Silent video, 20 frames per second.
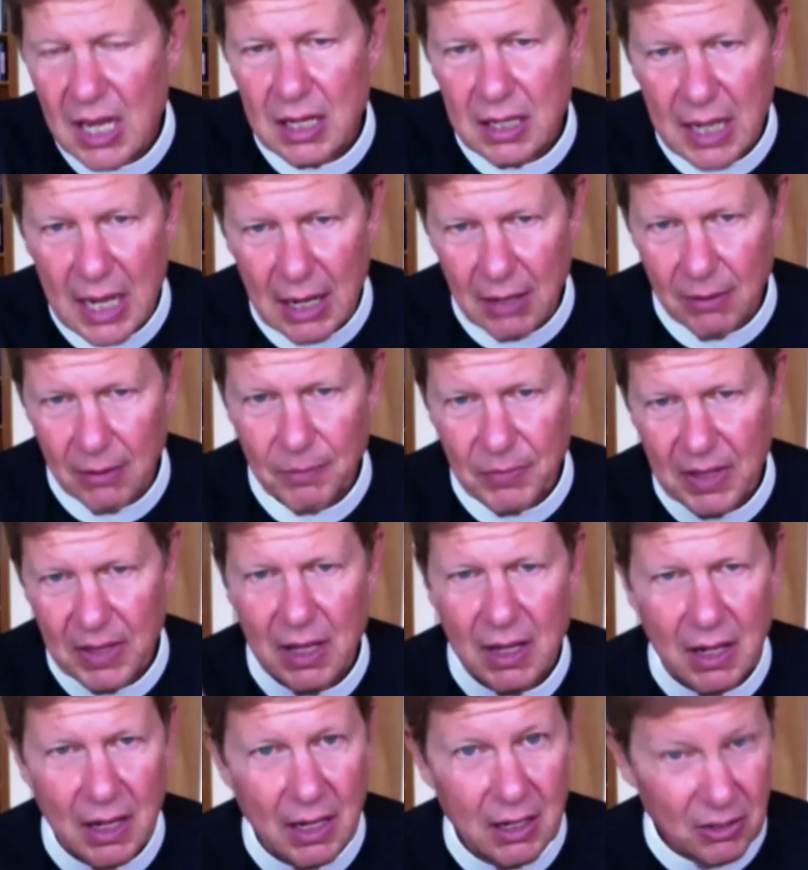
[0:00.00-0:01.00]
Now,
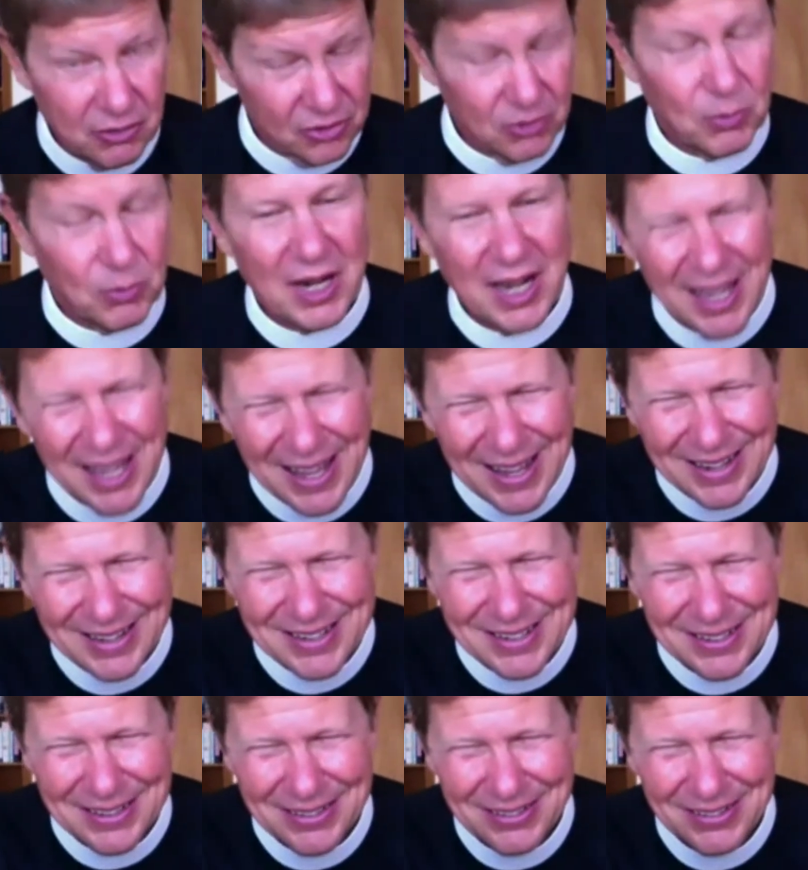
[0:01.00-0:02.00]
I also want
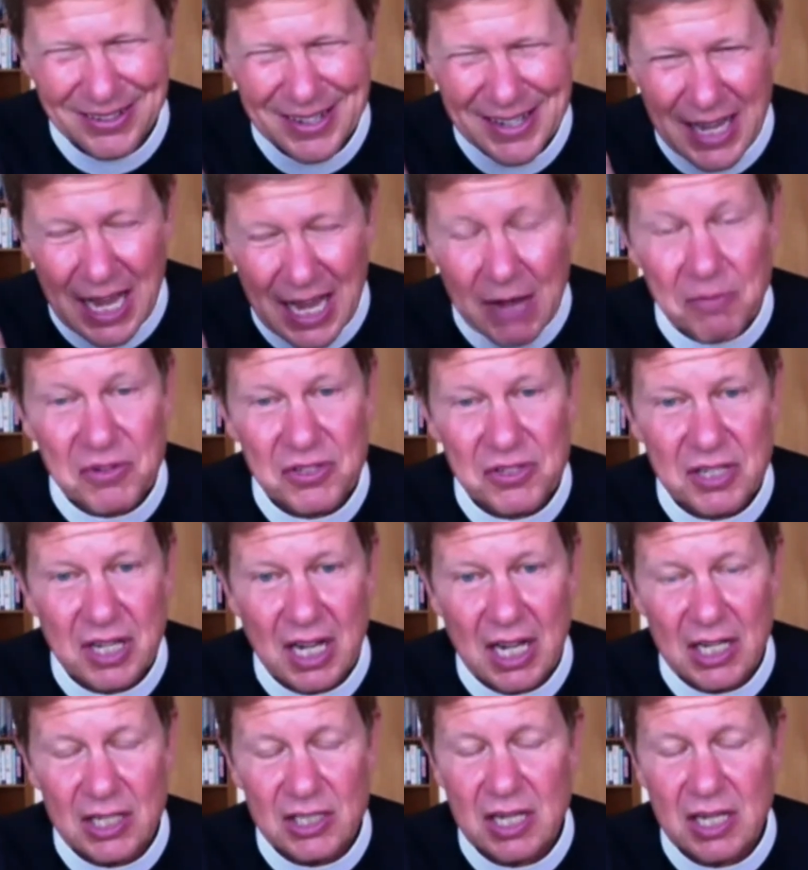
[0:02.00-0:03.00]
to
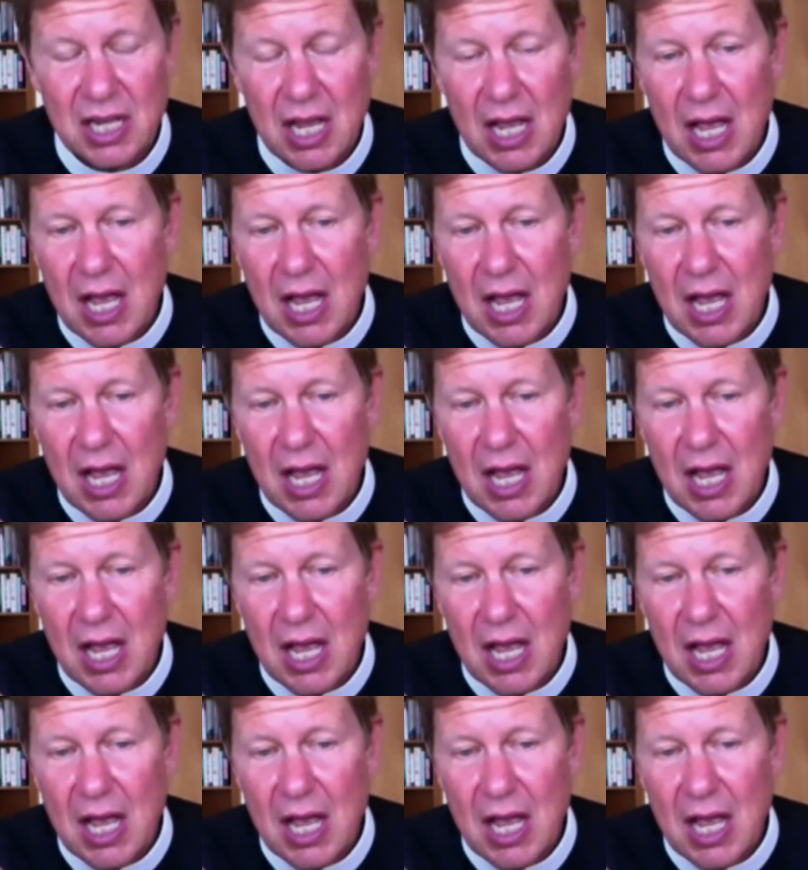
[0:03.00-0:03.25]
emphasize